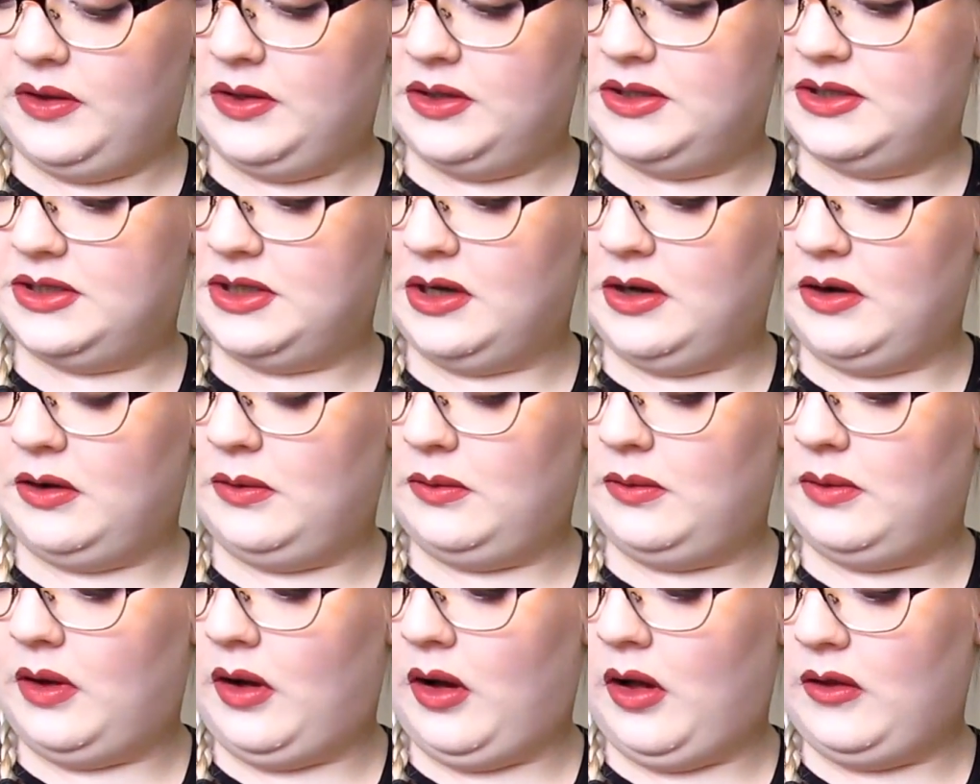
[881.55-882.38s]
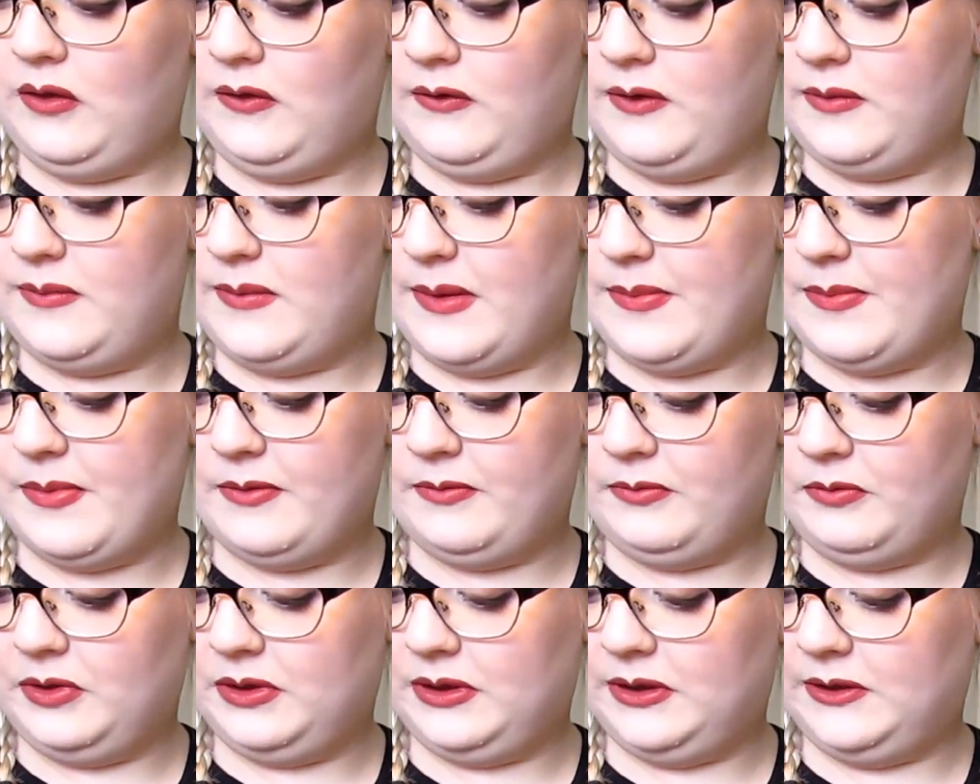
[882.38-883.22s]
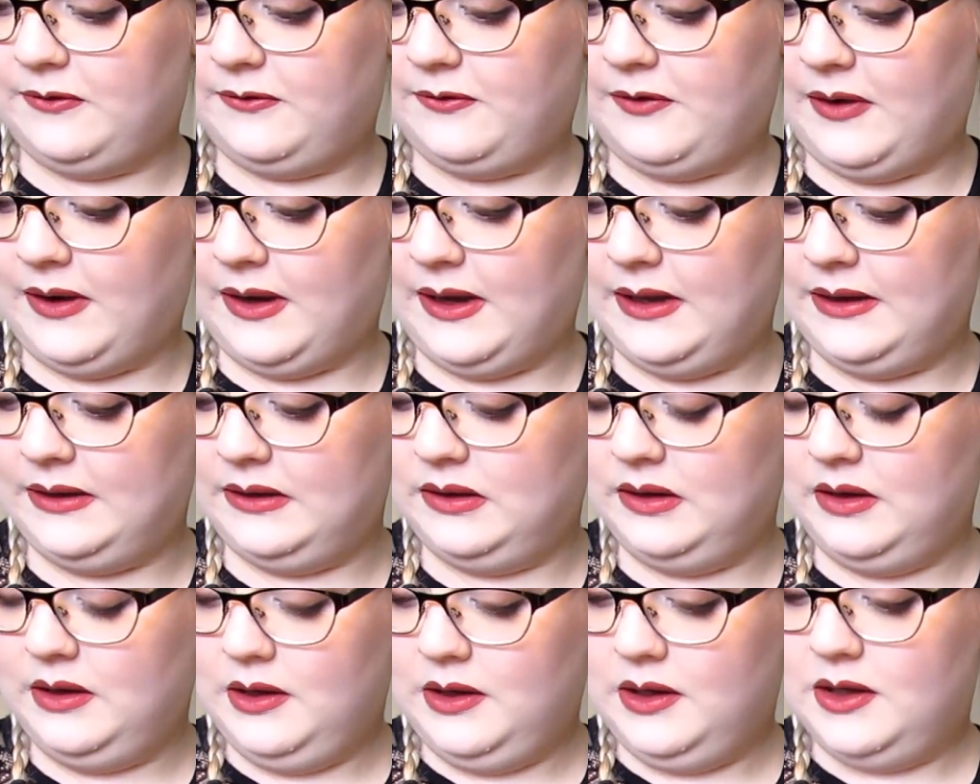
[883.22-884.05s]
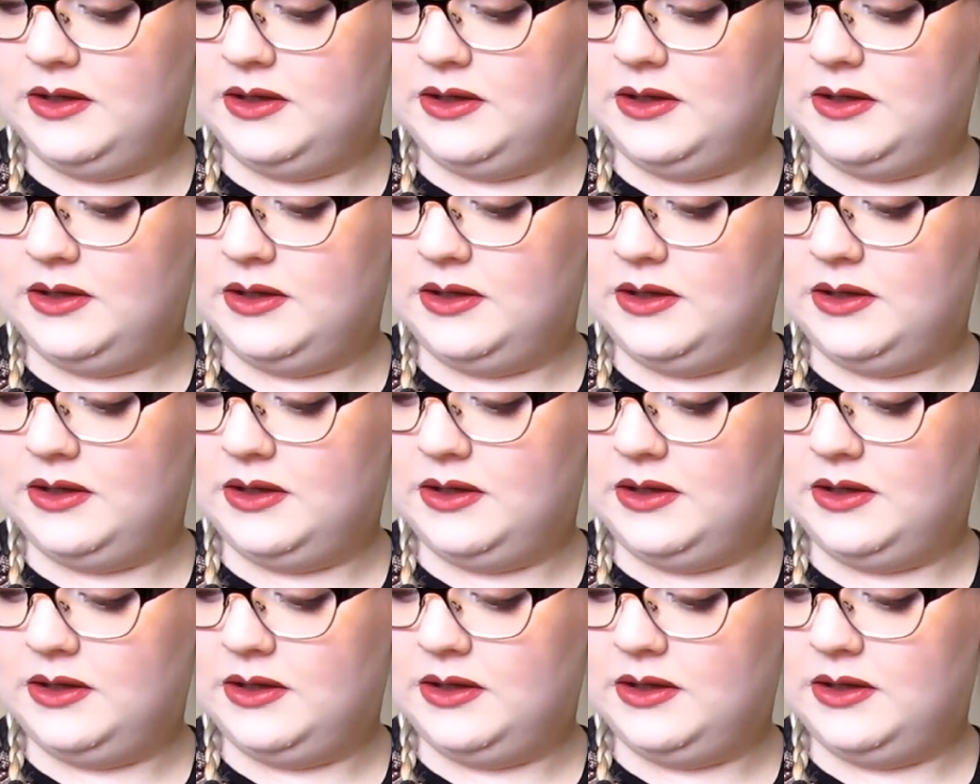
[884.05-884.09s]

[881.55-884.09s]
So all of them have been really fun.